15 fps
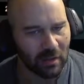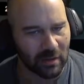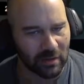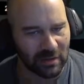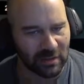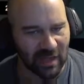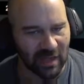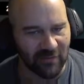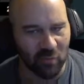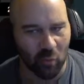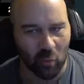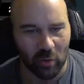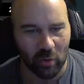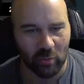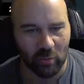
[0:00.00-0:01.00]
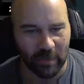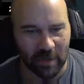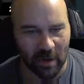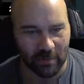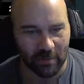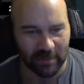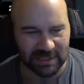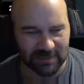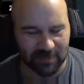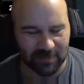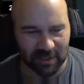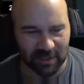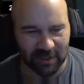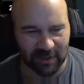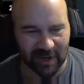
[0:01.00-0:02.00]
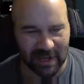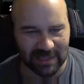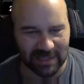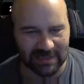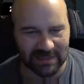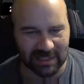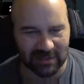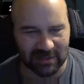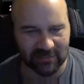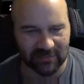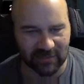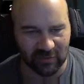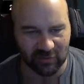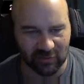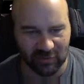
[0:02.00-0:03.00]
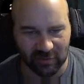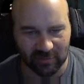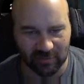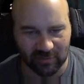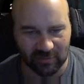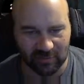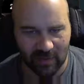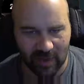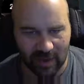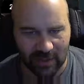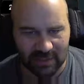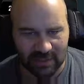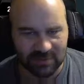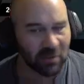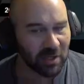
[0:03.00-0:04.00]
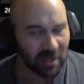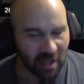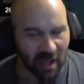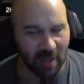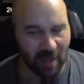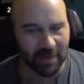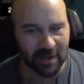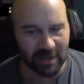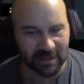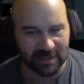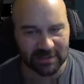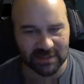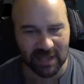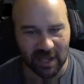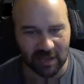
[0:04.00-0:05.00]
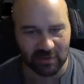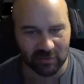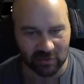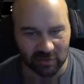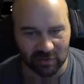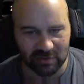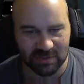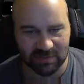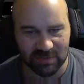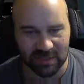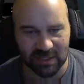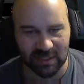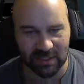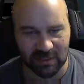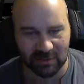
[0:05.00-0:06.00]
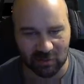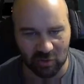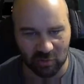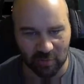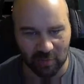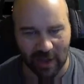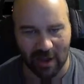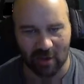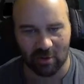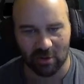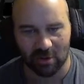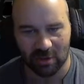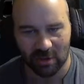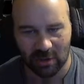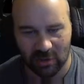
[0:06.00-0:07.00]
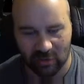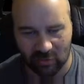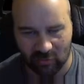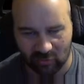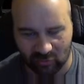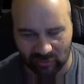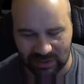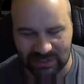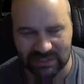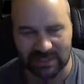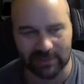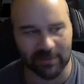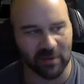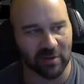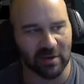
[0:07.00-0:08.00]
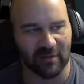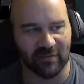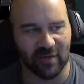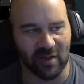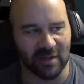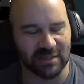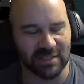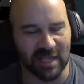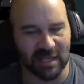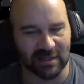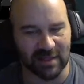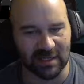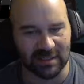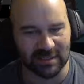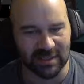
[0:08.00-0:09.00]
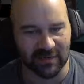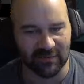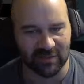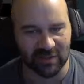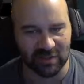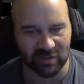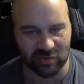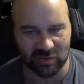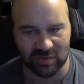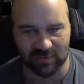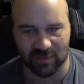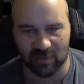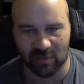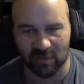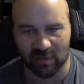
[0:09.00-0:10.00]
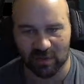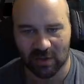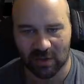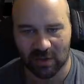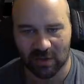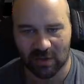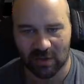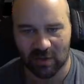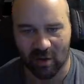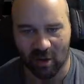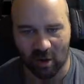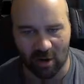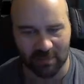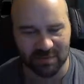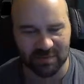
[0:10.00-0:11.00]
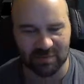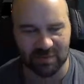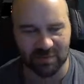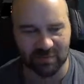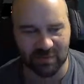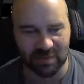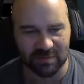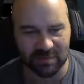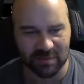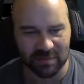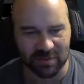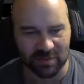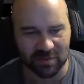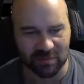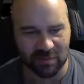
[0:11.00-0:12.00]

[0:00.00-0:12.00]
Kevin Wood would be our best player and center fielder. And he's pretty competent. He's got good speed, good power, reasonable enough contact that he's definitely usable. Arm is pretty reasonable too.